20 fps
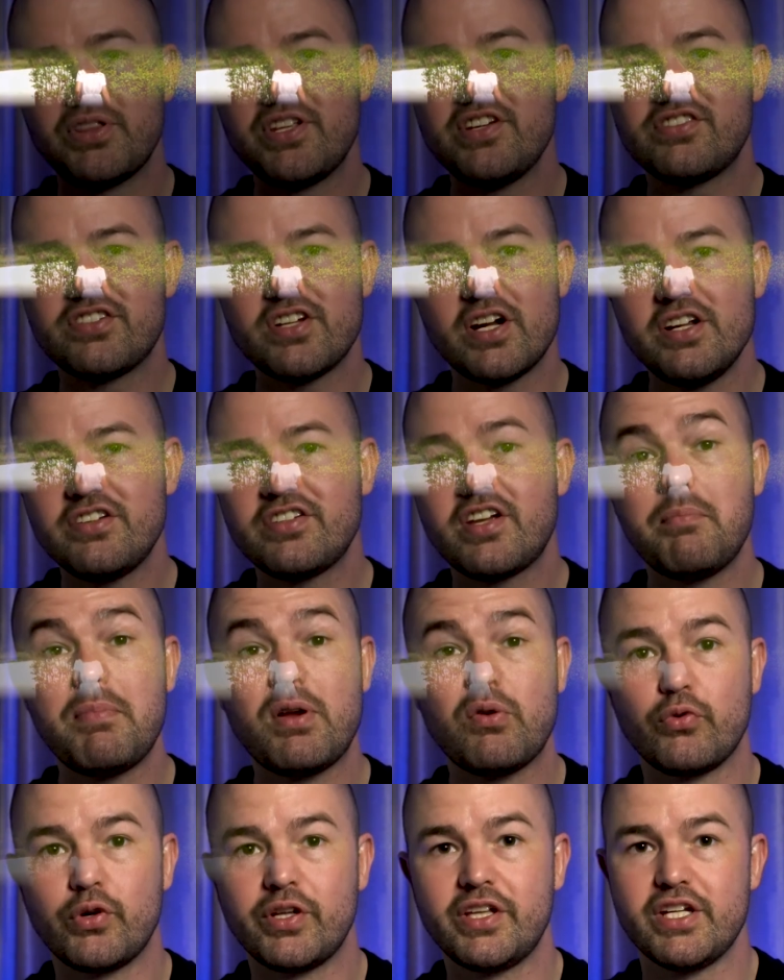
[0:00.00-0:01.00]
But these studies can
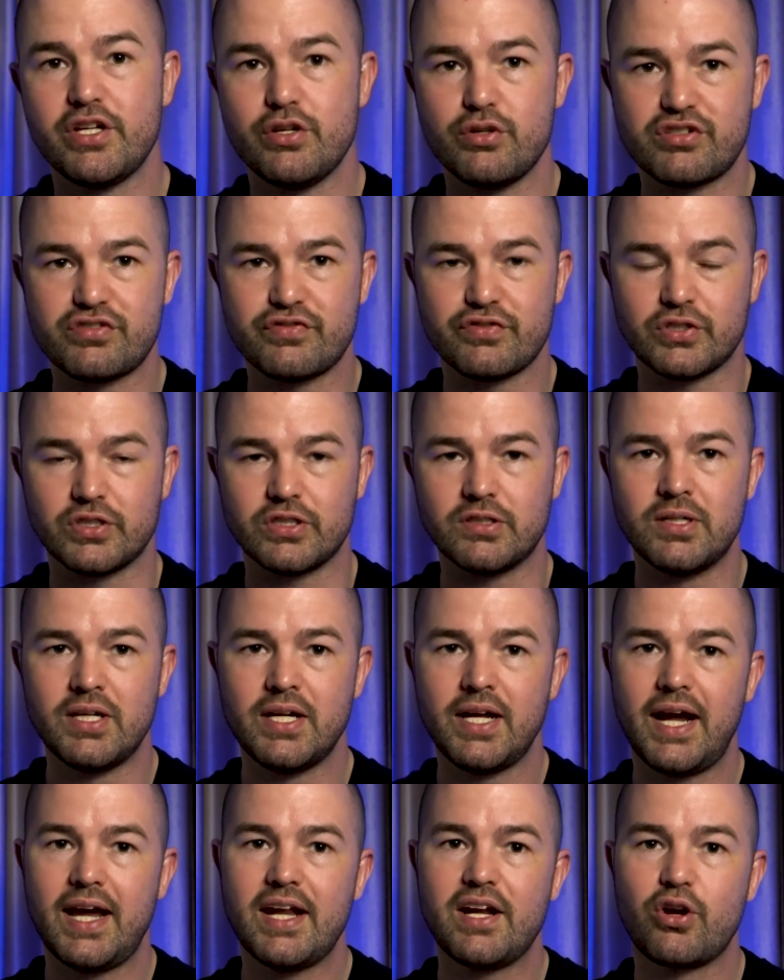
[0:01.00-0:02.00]
be really useful,
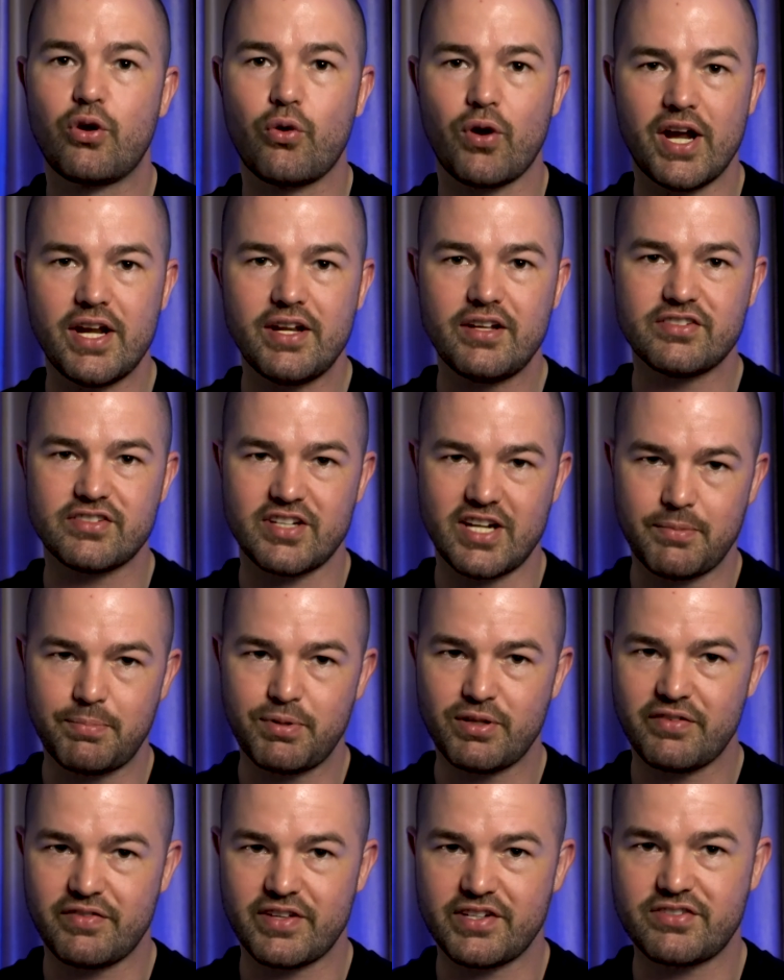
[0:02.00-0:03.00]
and a great
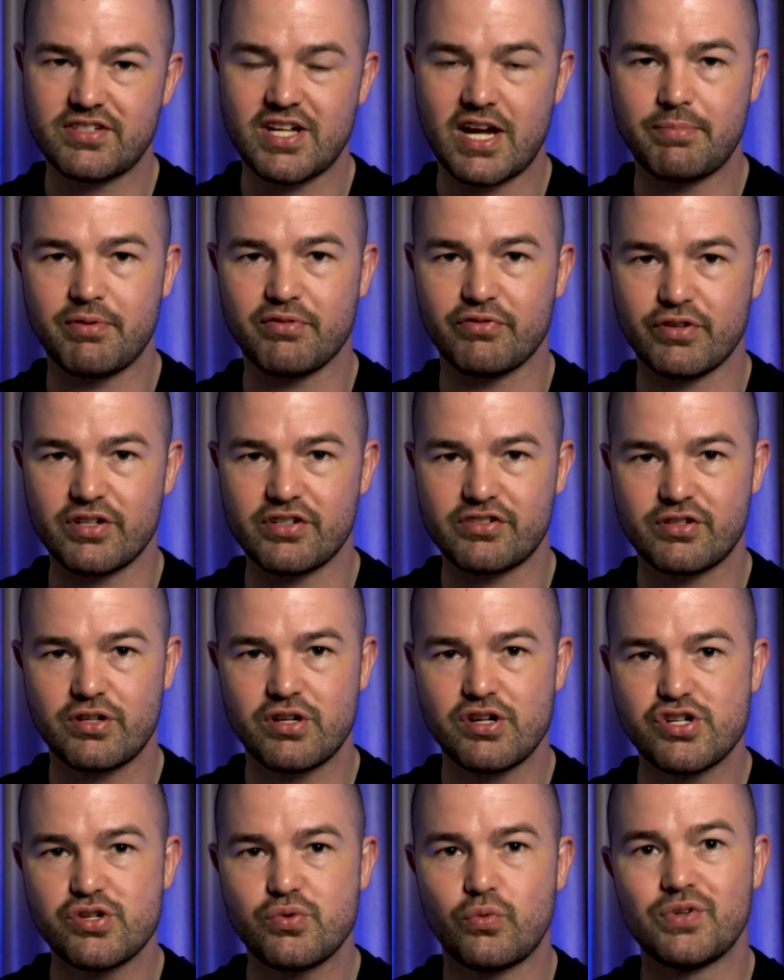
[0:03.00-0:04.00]
example of this type of
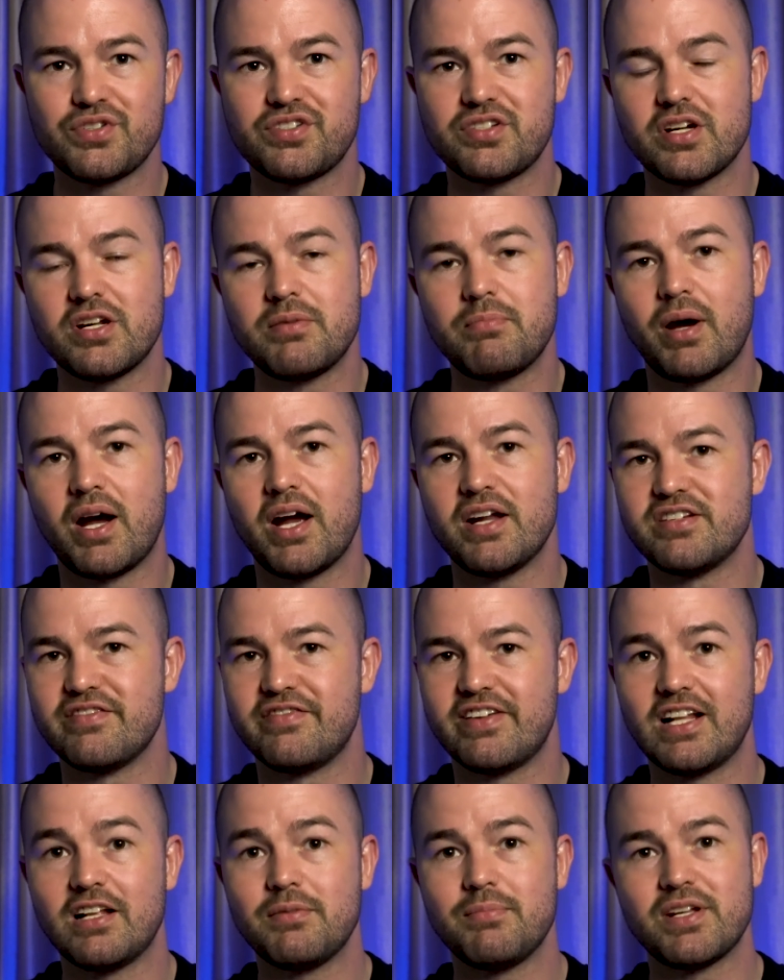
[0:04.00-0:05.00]
research was done by
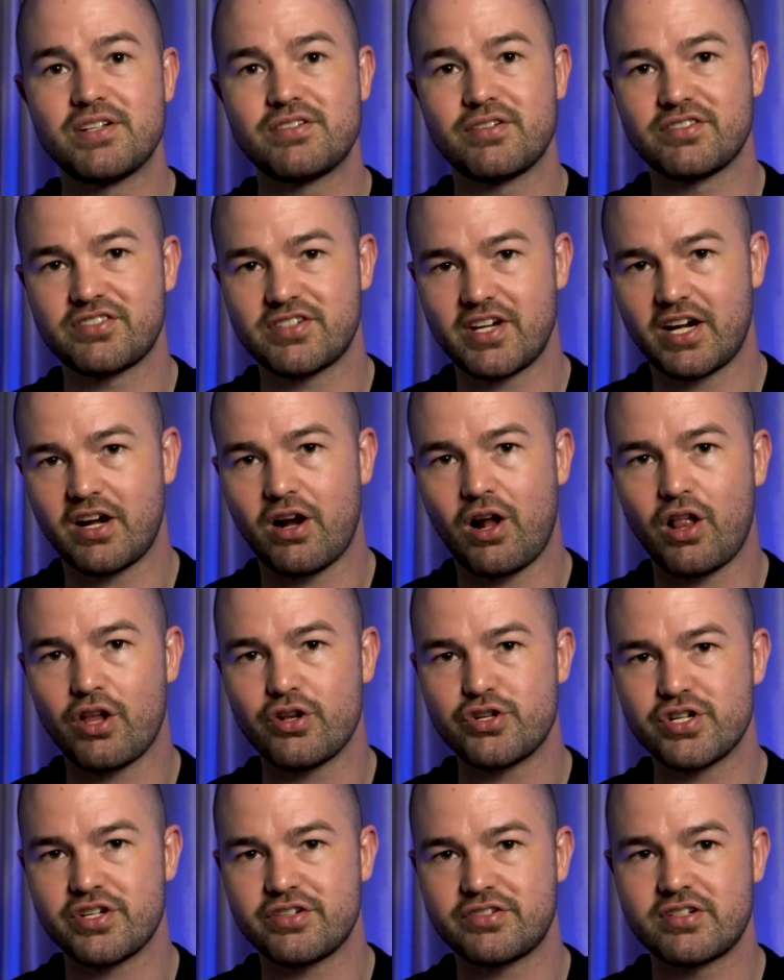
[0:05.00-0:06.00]
developmental
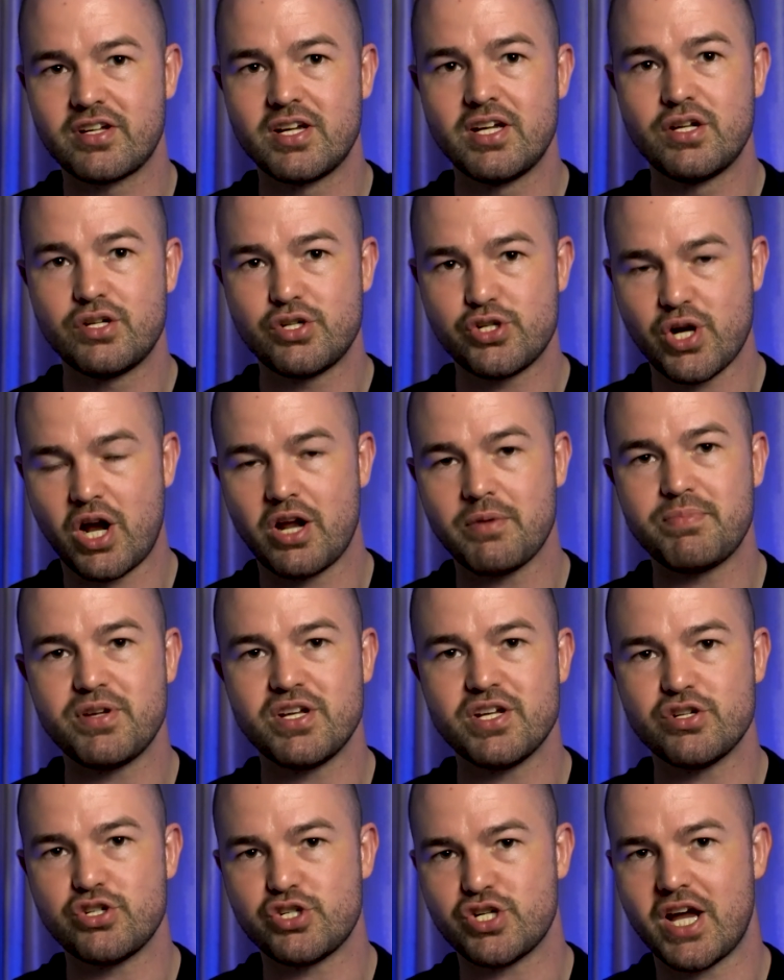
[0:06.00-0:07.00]
psychologist Jean
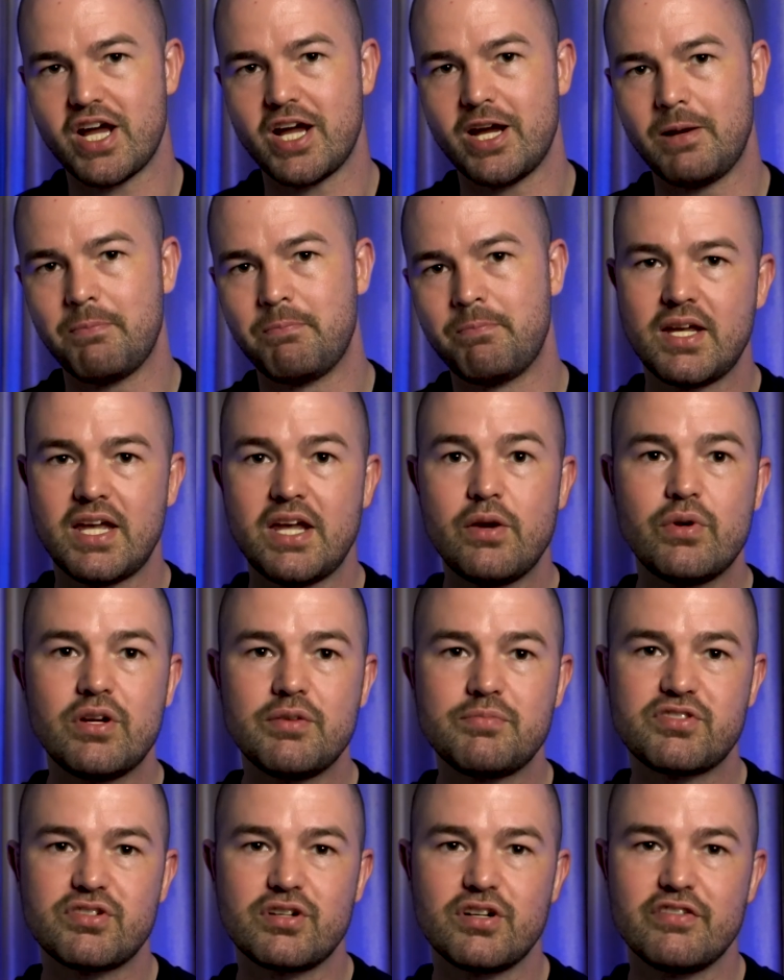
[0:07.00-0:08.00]
Piaget. He would
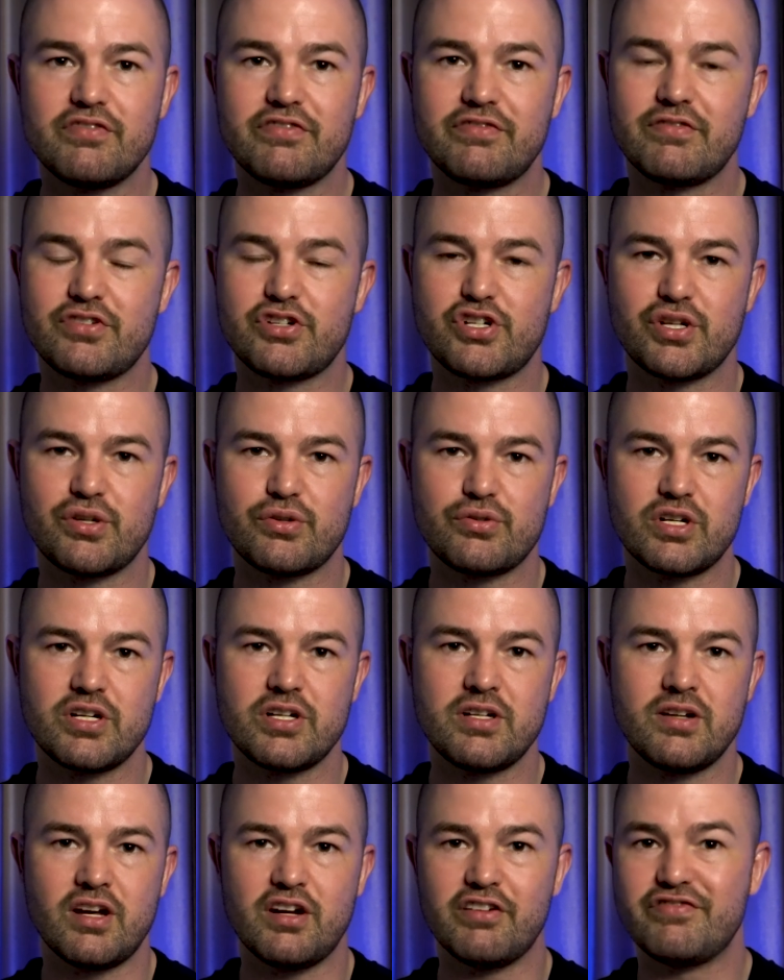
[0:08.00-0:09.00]
observe
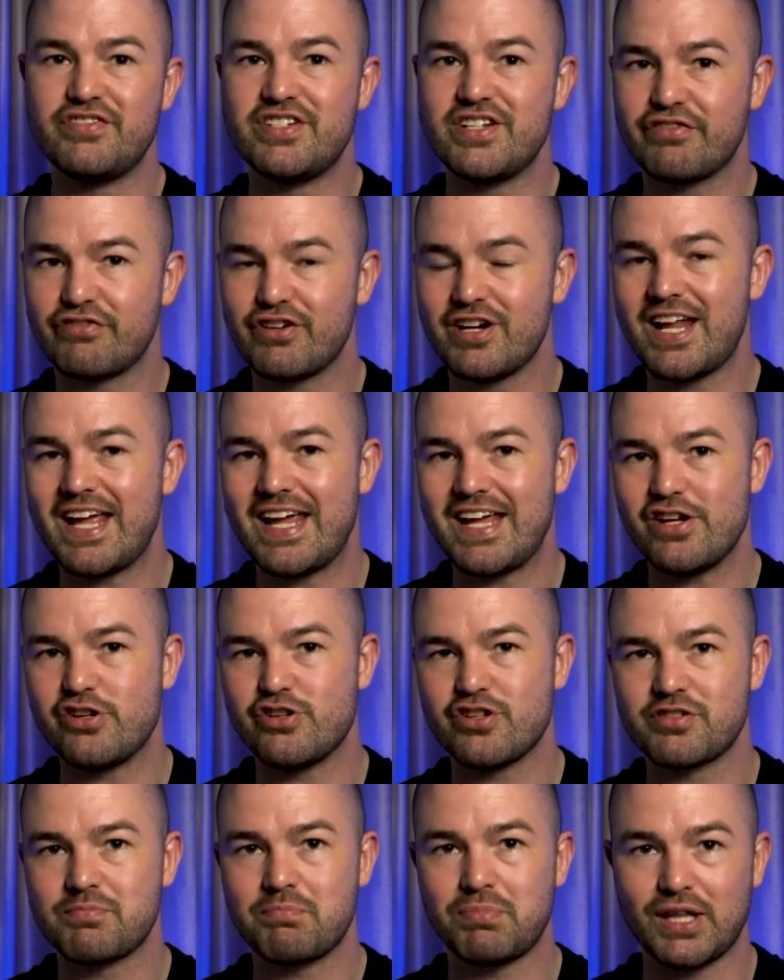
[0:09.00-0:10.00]
children of different
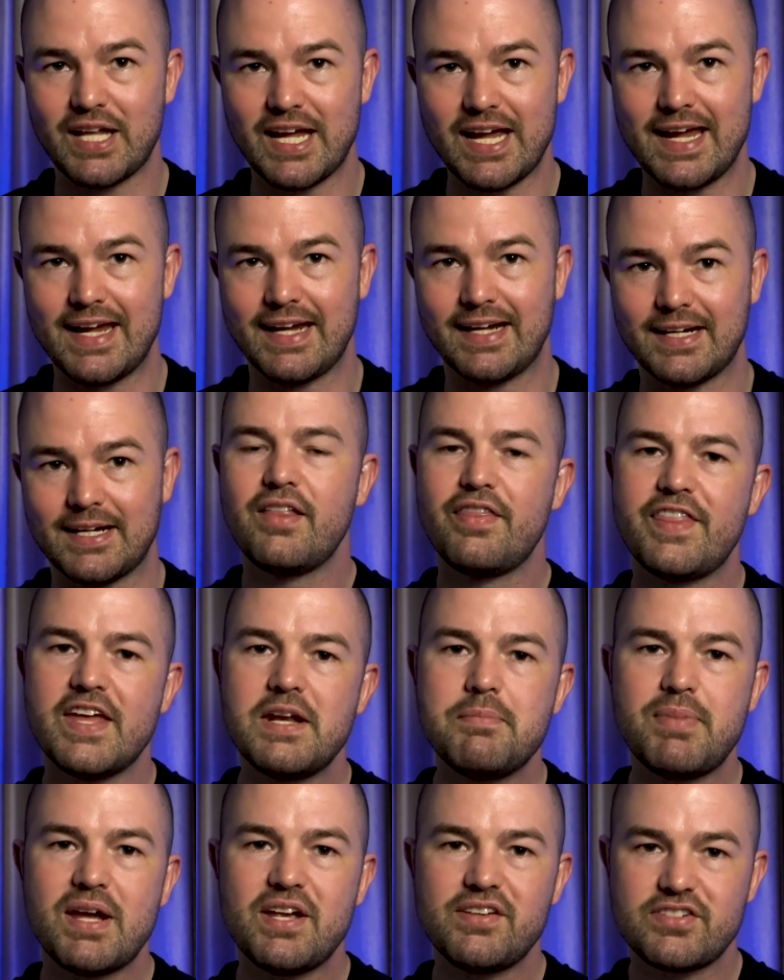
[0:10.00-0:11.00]
ages playing.
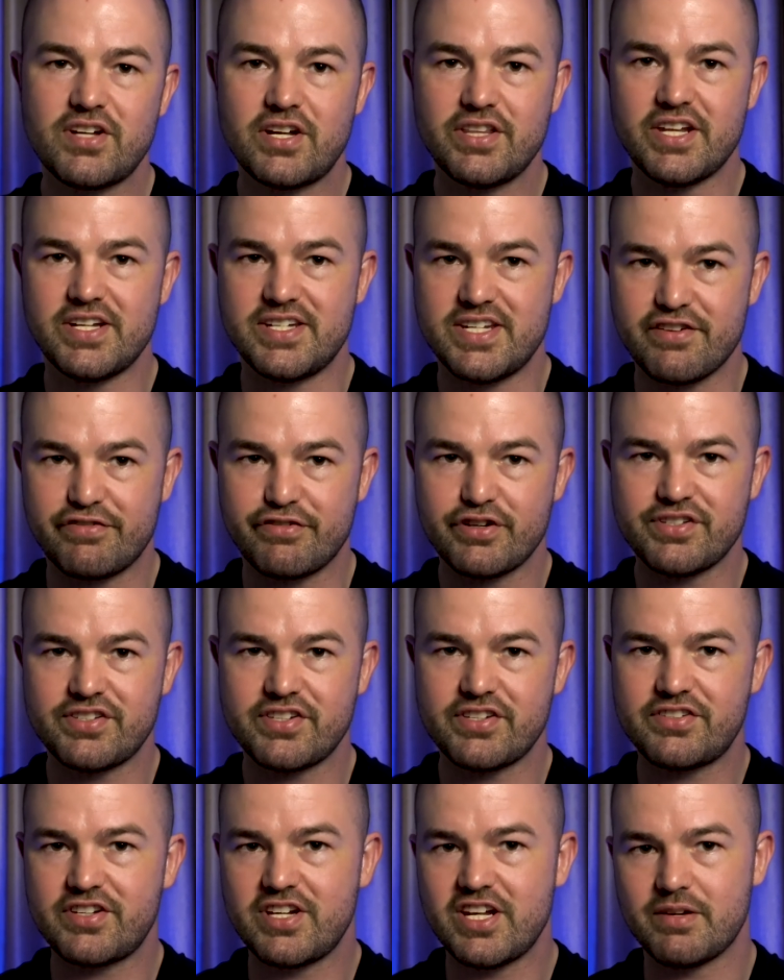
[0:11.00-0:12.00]
Then, based on the
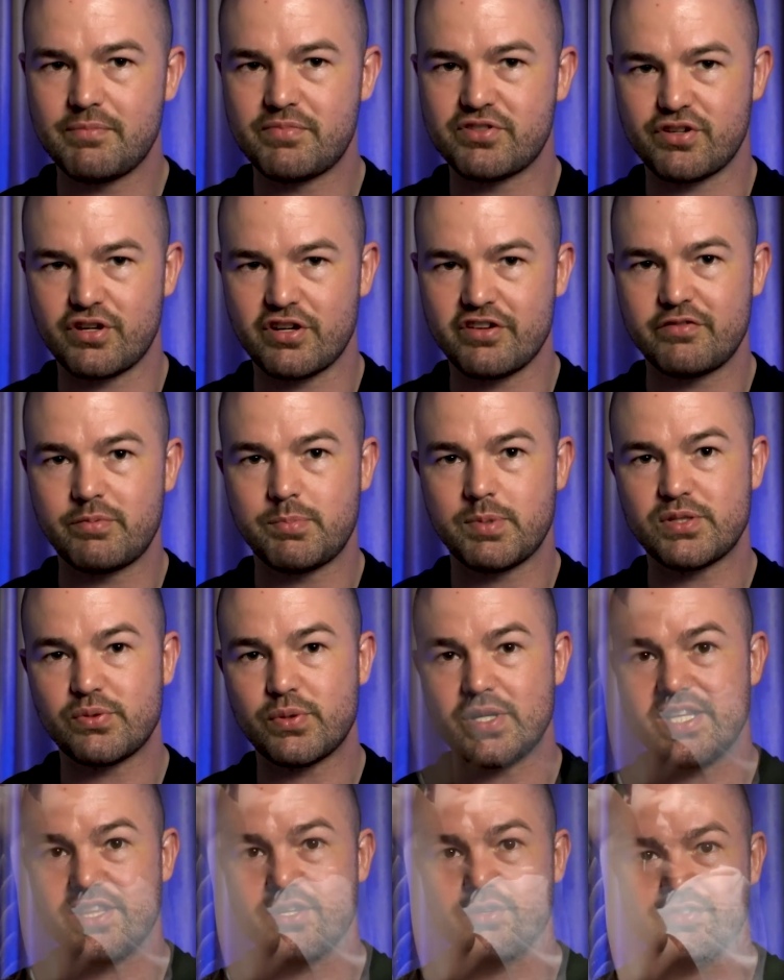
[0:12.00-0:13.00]
differences he observed
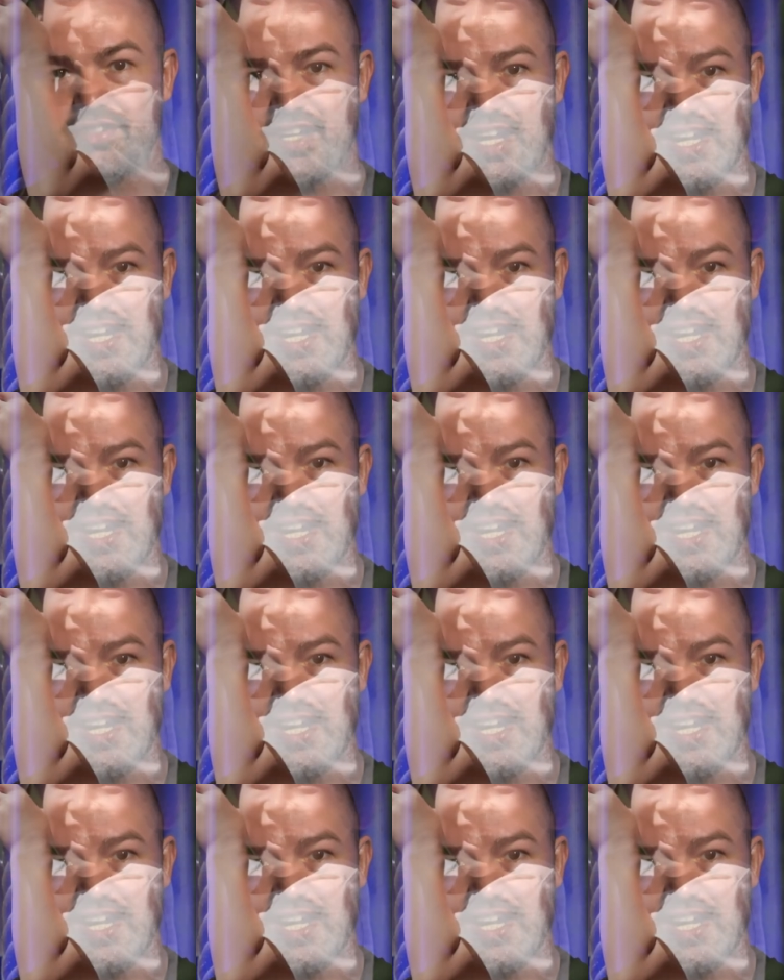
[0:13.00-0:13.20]
between those